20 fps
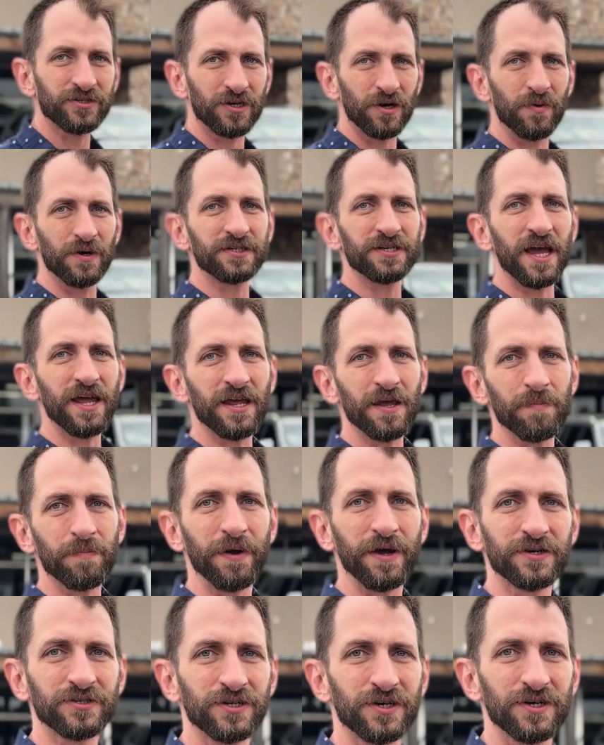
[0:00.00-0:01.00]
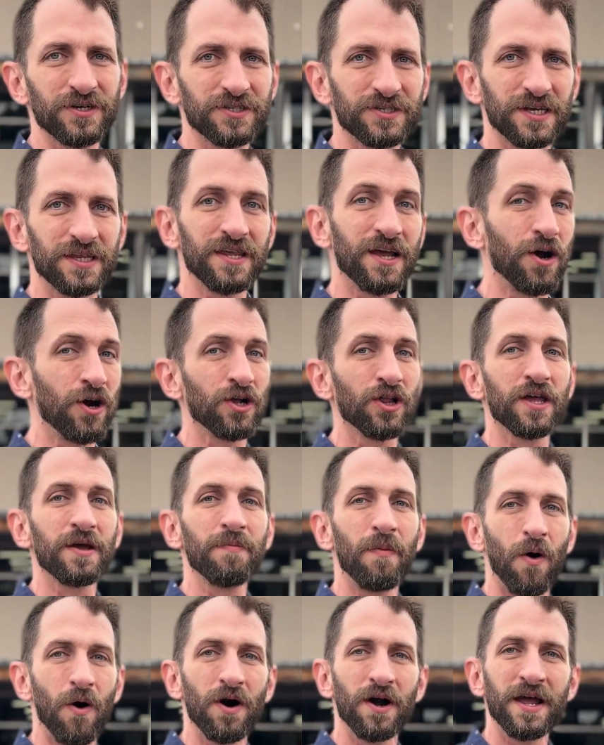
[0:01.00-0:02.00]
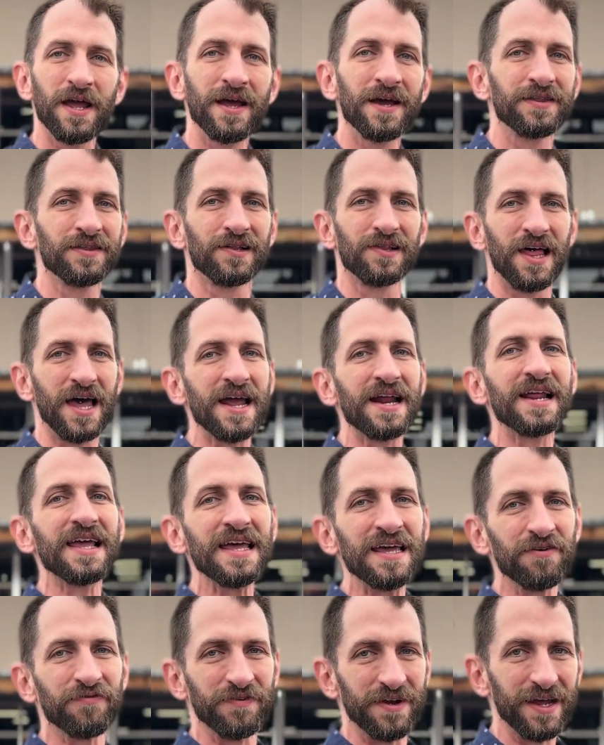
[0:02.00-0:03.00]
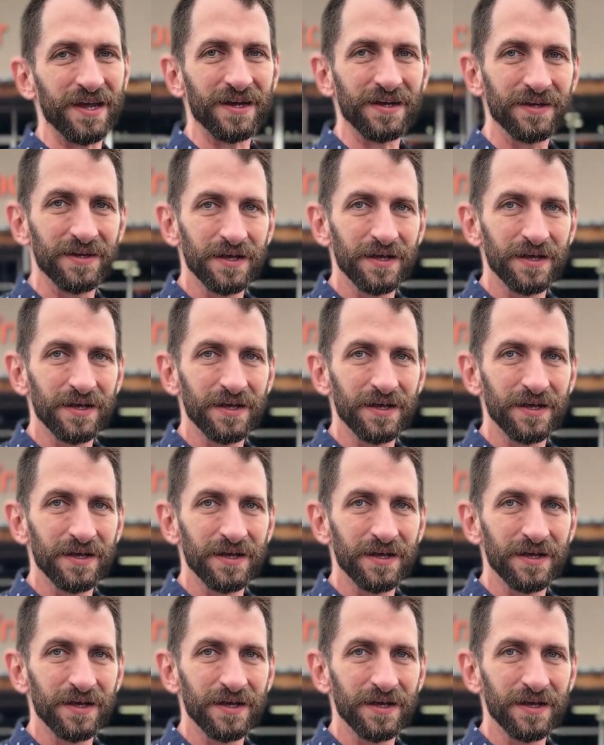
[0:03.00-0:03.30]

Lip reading: sure we're taking pictures in the early morning and the late evening.